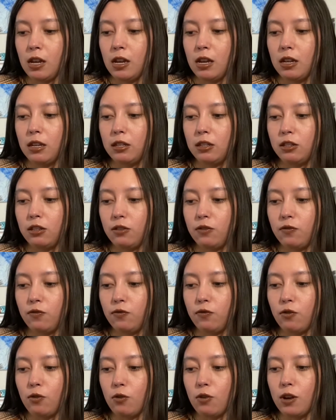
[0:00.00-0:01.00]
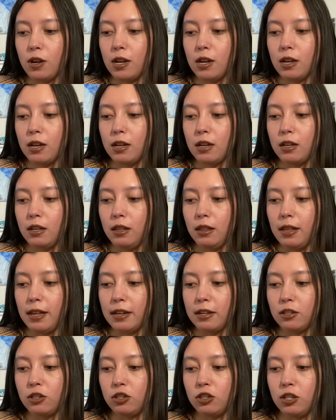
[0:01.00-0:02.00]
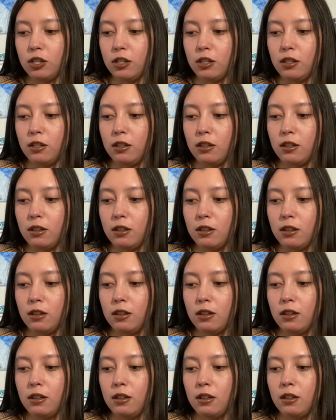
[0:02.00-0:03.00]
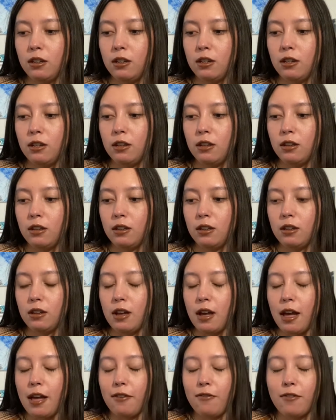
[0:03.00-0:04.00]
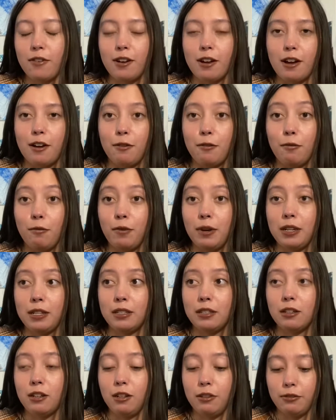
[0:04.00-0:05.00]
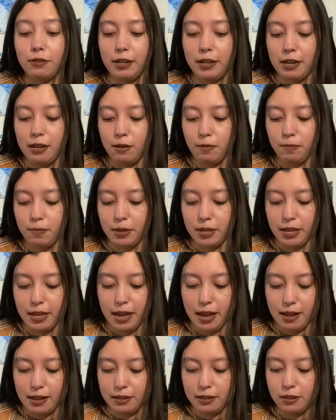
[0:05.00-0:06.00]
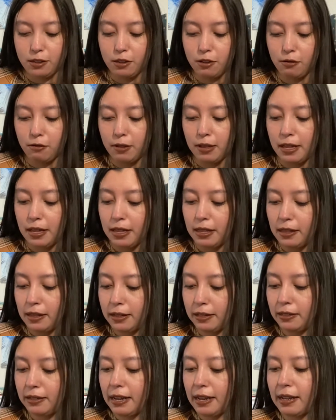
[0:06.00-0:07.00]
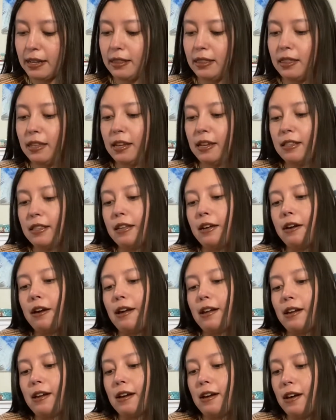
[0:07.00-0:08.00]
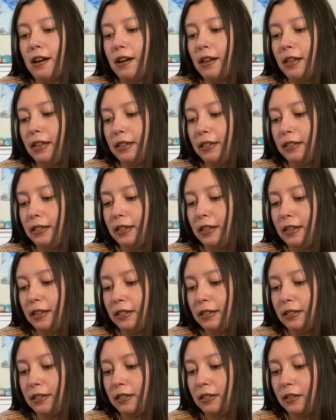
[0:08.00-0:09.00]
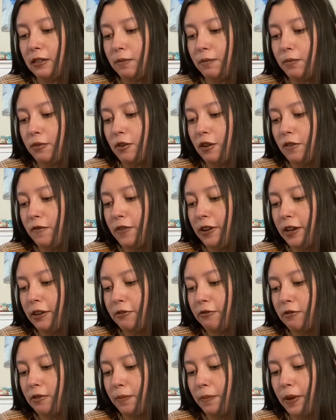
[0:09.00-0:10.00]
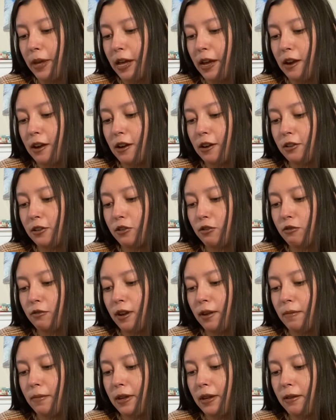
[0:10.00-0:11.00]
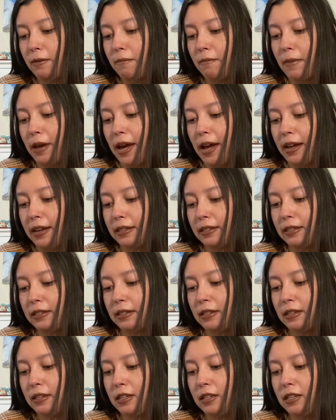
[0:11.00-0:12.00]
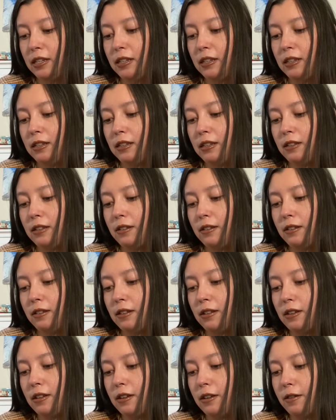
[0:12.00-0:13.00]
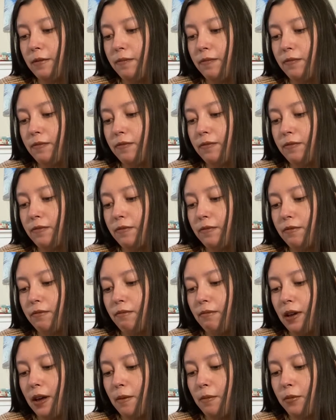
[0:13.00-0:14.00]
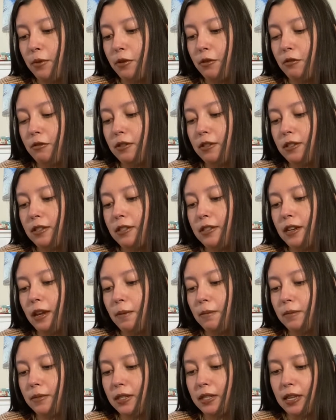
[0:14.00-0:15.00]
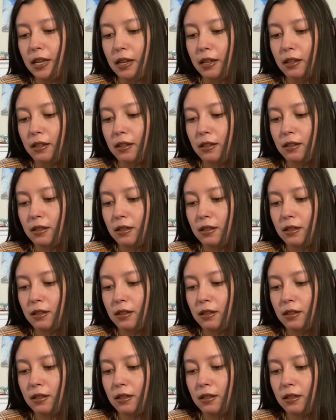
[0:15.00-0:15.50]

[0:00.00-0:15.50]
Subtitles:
Sephora collection. I forgot what it's called right now, but yeah. So the second thing that I got is this Perfect Repair Treatment Mask. Bamboo stem cell.